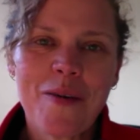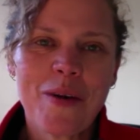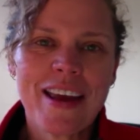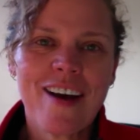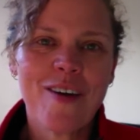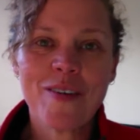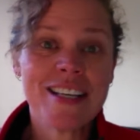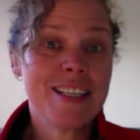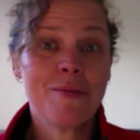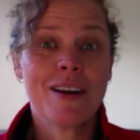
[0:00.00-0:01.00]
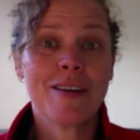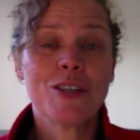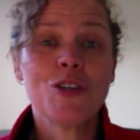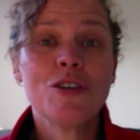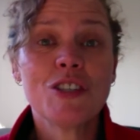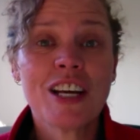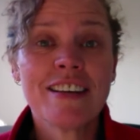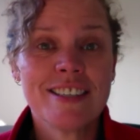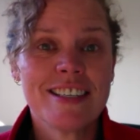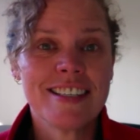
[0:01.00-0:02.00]
we are facing one of those huge
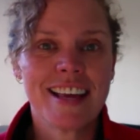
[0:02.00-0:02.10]
challenges.